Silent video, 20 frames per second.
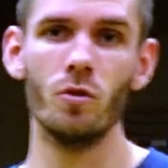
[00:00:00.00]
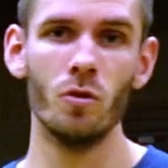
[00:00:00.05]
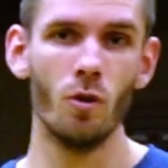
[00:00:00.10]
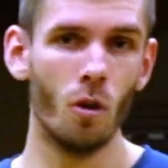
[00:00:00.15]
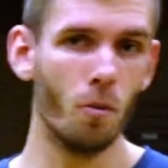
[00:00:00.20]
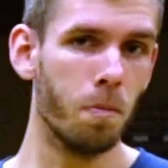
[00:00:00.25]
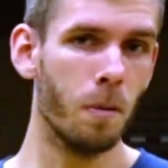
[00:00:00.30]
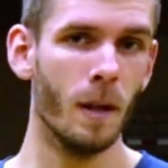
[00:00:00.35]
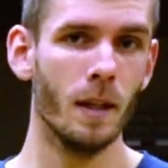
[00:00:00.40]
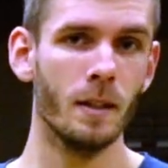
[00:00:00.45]

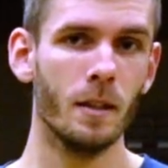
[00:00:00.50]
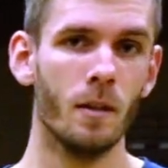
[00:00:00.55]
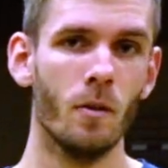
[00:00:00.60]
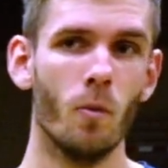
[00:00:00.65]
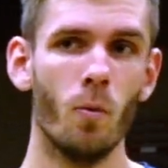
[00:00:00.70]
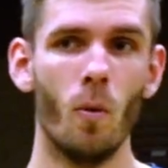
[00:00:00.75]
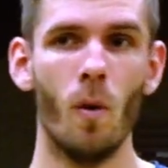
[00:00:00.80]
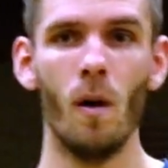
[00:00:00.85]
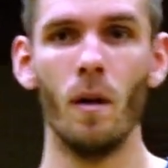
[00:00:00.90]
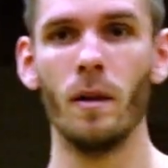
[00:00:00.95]
no place in the
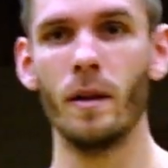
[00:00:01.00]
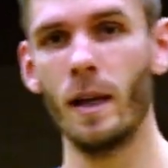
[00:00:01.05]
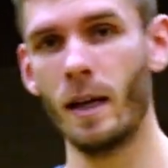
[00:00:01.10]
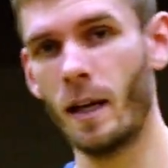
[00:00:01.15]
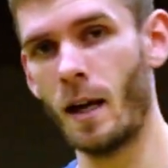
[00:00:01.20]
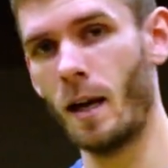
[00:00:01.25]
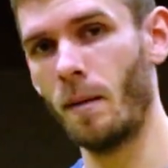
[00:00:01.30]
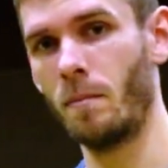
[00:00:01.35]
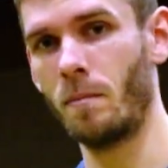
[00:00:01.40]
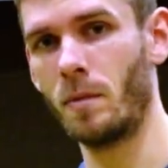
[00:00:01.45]
world that
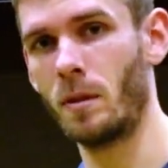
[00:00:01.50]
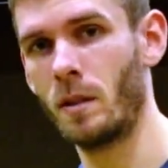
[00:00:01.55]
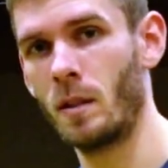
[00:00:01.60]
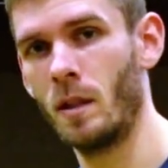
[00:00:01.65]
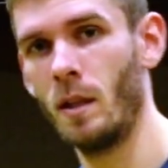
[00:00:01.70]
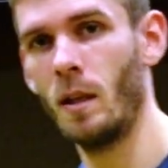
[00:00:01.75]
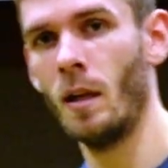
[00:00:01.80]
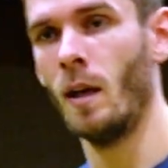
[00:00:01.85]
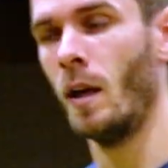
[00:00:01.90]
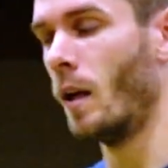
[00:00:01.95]
happens.
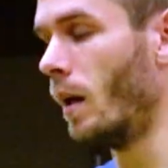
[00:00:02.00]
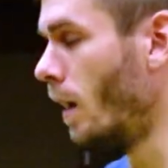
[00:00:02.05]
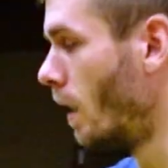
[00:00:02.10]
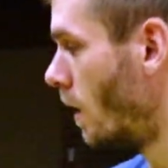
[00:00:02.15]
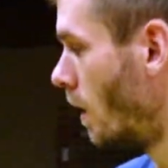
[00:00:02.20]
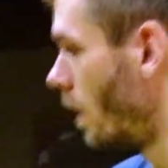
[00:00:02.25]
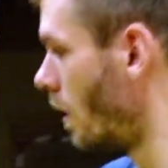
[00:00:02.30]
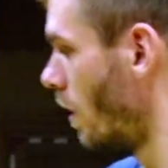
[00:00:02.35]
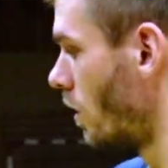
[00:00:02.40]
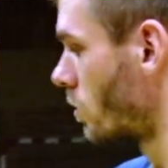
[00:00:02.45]

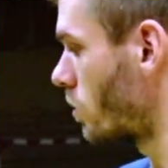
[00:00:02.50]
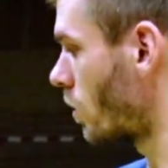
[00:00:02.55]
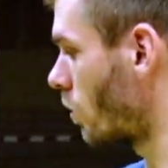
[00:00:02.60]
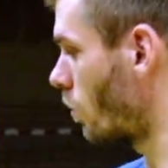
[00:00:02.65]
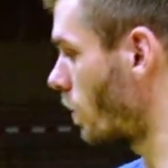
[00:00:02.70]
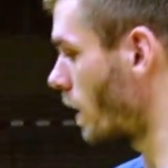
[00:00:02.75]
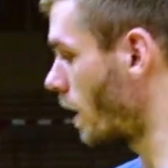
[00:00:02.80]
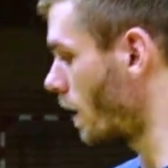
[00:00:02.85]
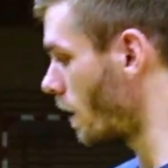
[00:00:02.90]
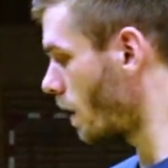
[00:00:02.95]
So
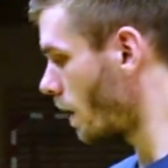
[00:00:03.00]
we